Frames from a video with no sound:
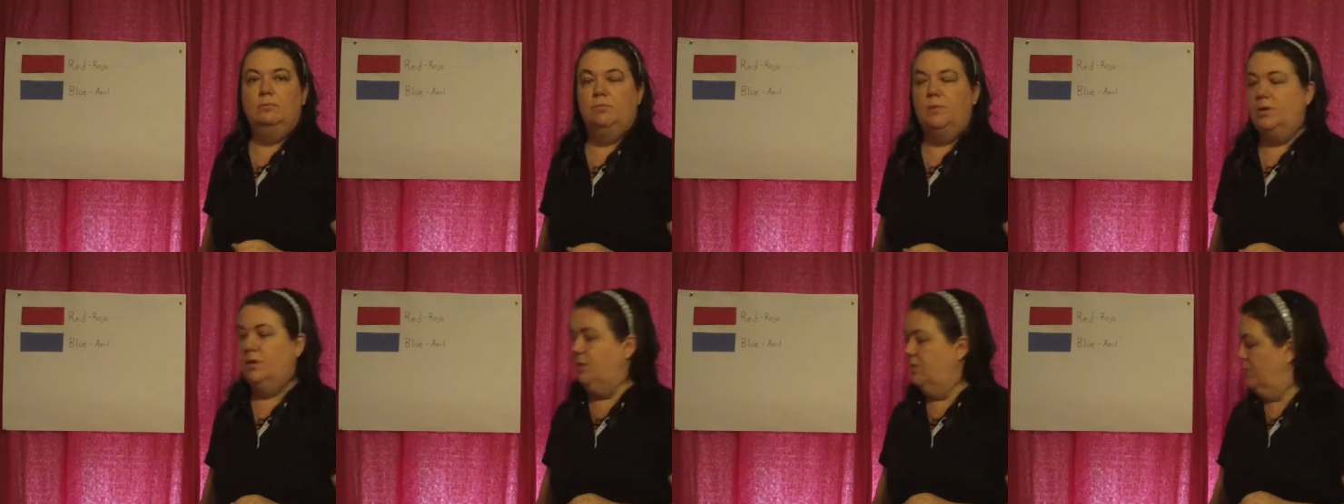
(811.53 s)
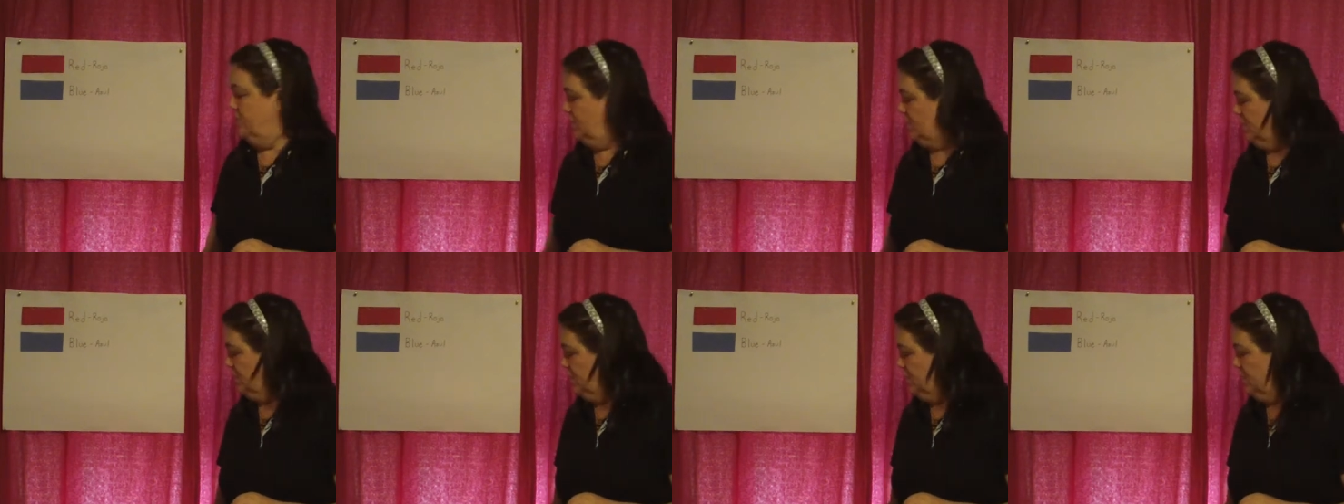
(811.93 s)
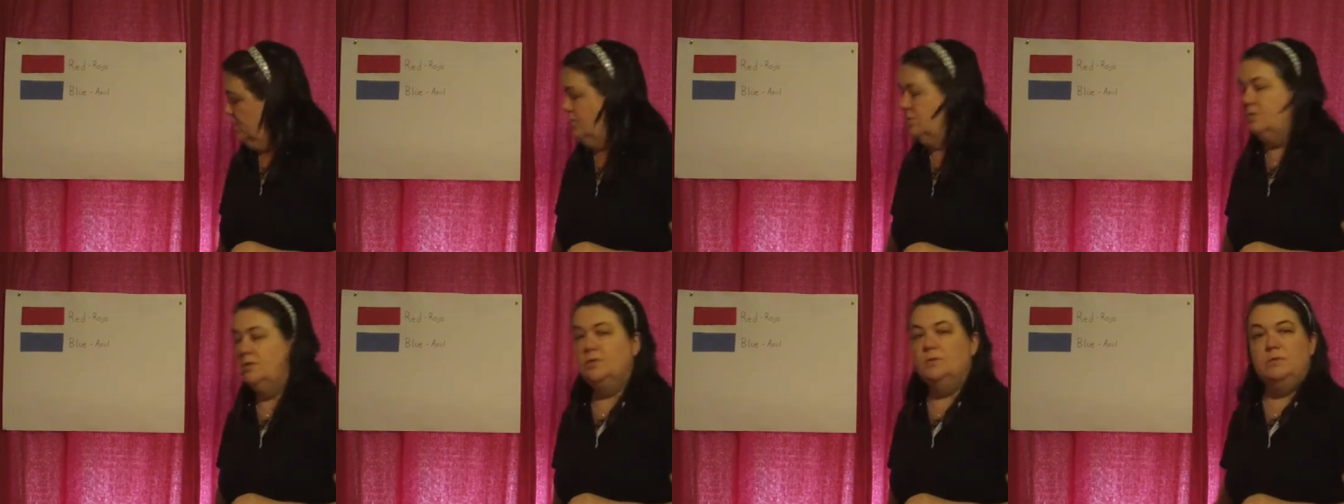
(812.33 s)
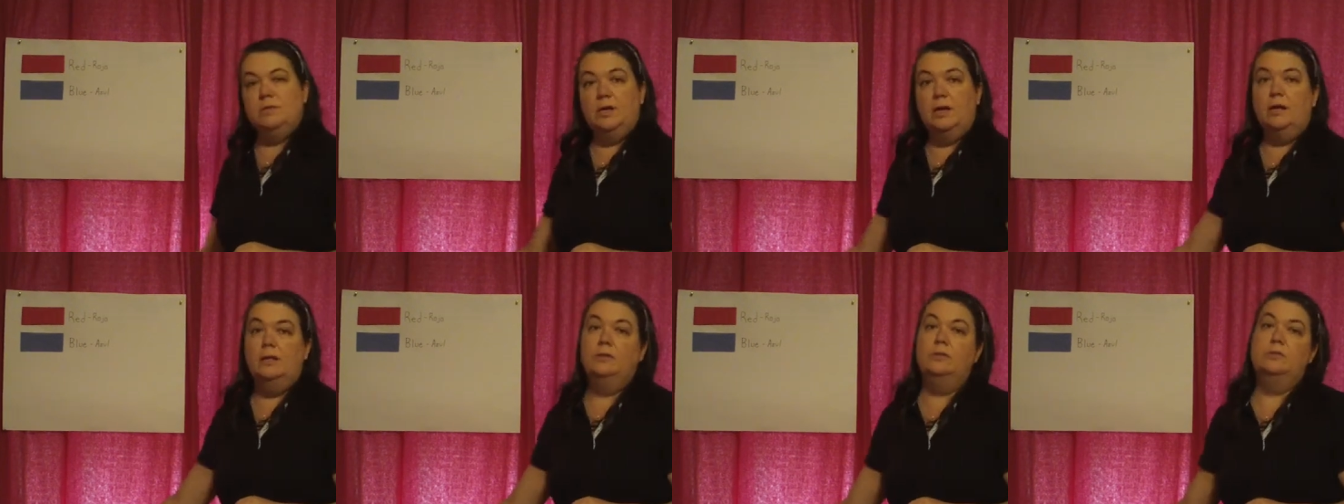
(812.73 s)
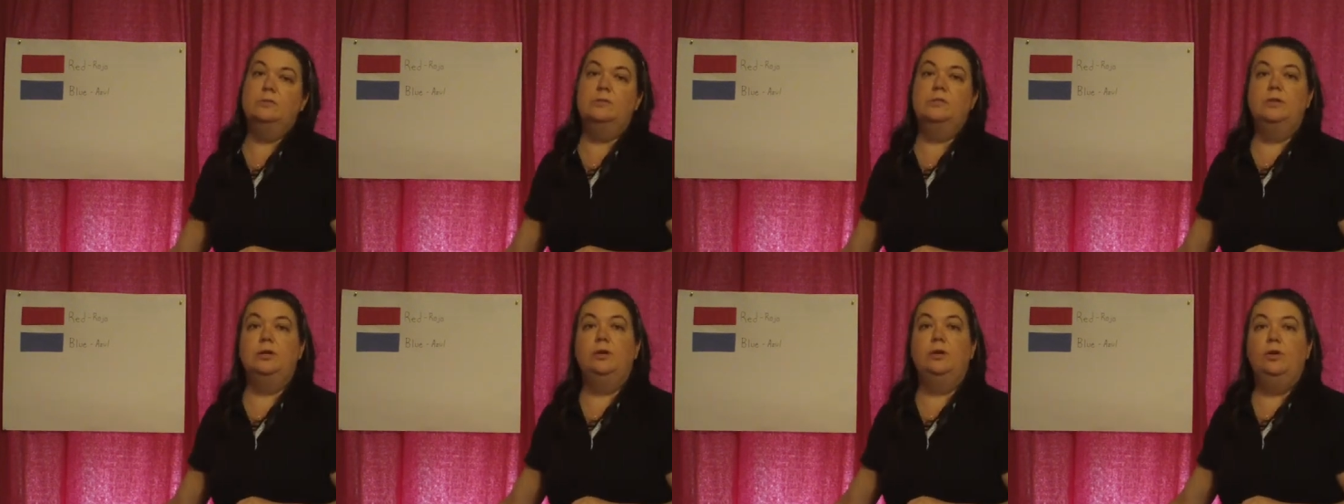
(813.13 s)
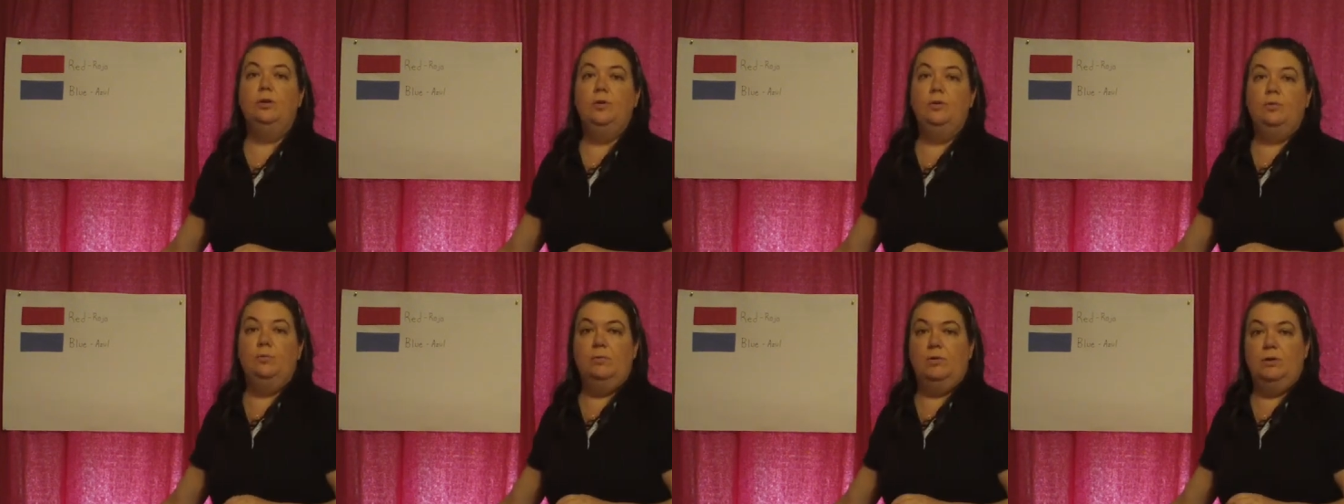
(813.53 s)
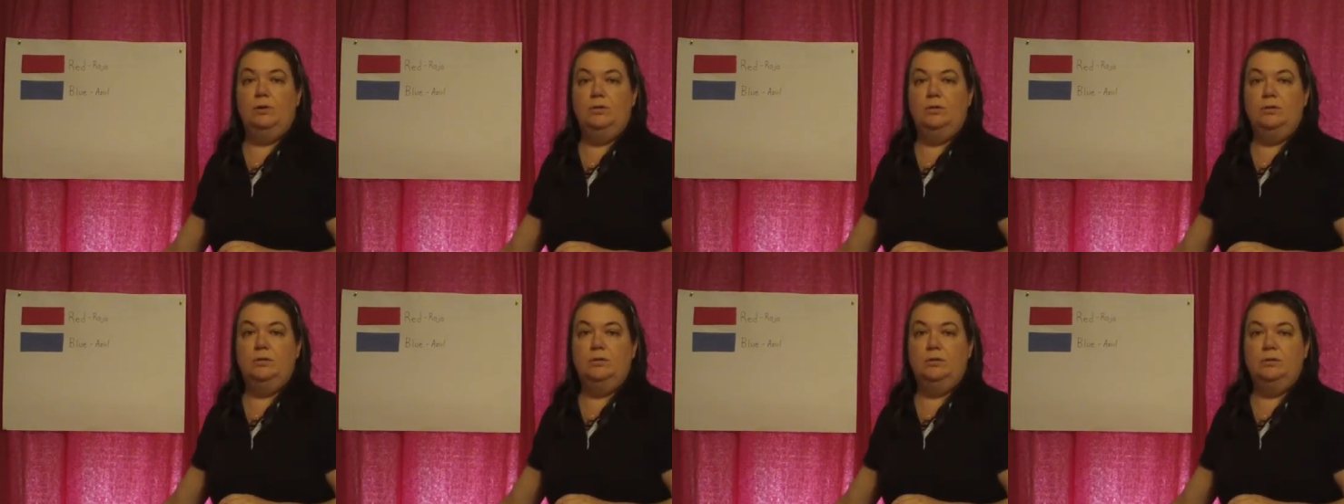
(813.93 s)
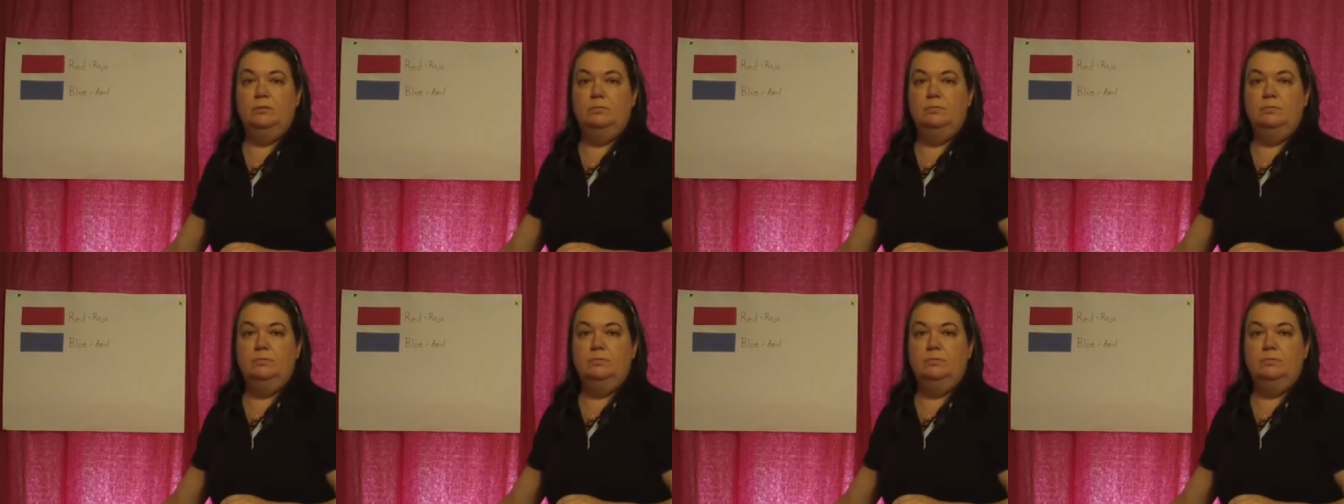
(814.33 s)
But you can use those colors in your words.